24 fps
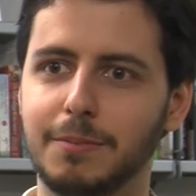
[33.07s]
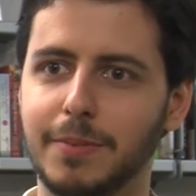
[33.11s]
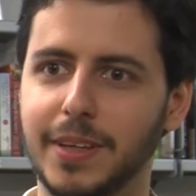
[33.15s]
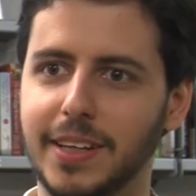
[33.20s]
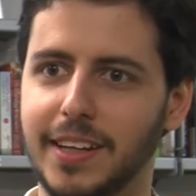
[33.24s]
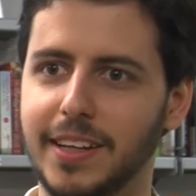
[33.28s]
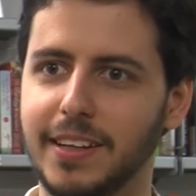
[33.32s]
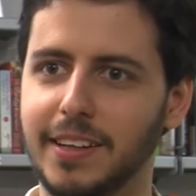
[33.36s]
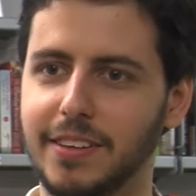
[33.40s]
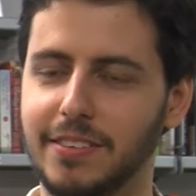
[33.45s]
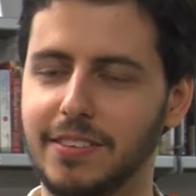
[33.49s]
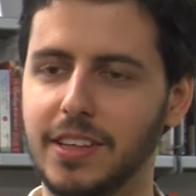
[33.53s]
But
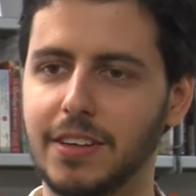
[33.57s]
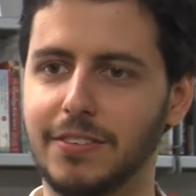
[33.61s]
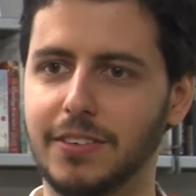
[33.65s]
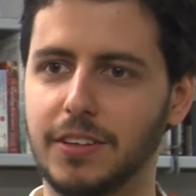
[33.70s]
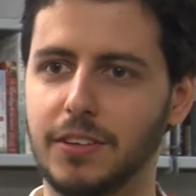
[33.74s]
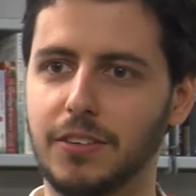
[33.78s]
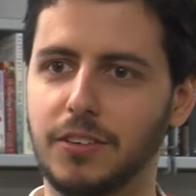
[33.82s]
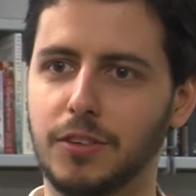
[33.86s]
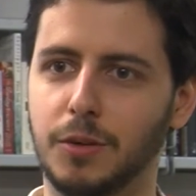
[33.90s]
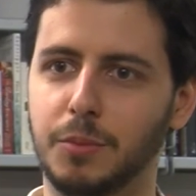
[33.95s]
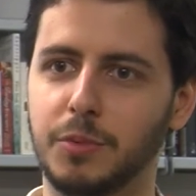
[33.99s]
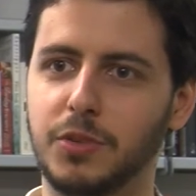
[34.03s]
it's given
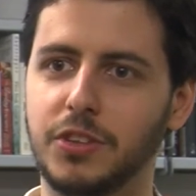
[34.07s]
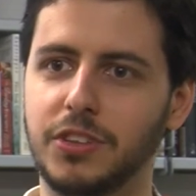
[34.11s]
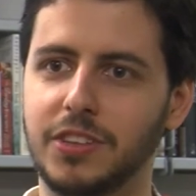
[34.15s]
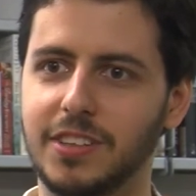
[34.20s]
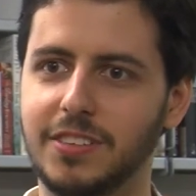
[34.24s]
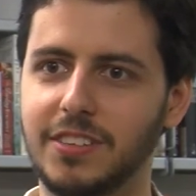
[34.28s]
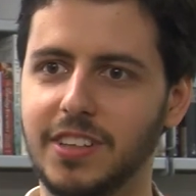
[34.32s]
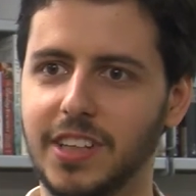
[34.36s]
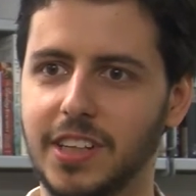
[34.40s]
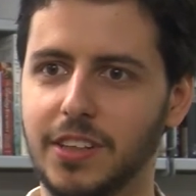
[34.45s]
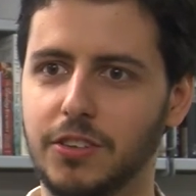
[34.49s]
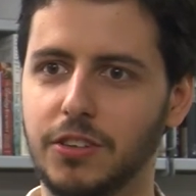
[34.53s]
us an
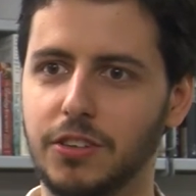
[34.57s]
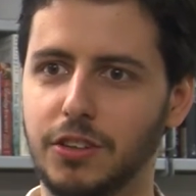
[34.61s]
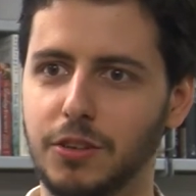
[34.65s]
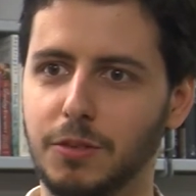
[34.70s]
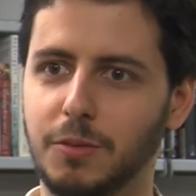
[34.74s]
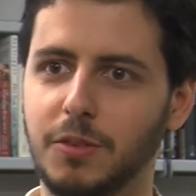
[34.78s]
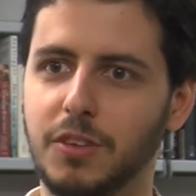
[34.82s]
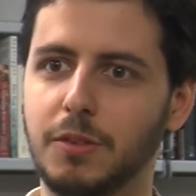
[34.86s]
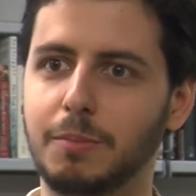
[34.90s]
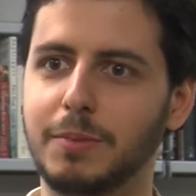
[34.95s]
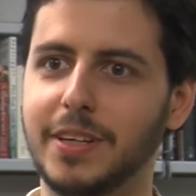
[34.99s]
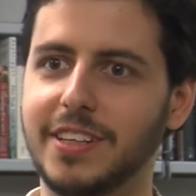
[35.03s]
opportunity to
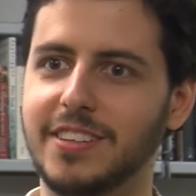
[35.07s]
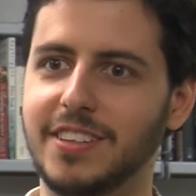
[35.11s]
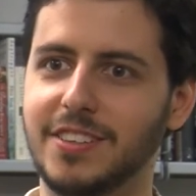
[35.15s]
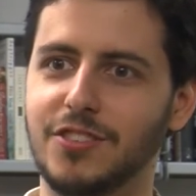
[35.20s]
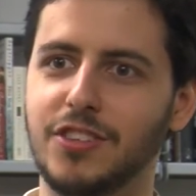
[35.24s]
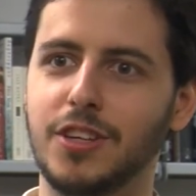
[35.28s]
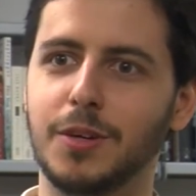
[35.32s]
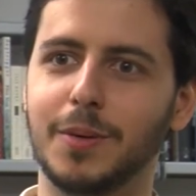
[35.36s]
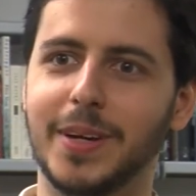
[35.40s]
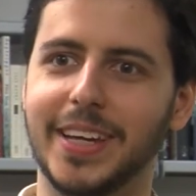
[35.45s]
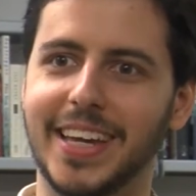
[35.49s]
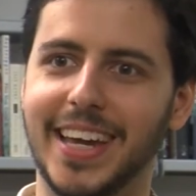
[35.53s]
split in
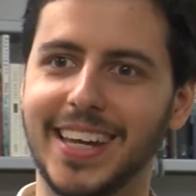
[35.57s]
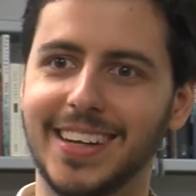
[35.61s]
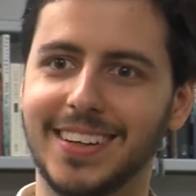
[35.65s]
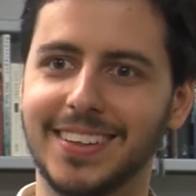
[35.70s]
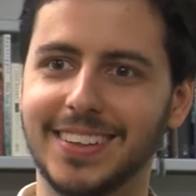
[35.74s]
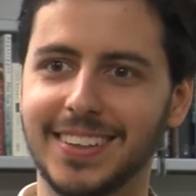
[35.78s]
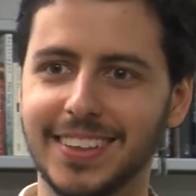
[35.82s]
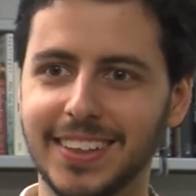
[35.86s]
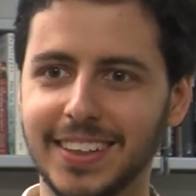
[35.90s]
two again.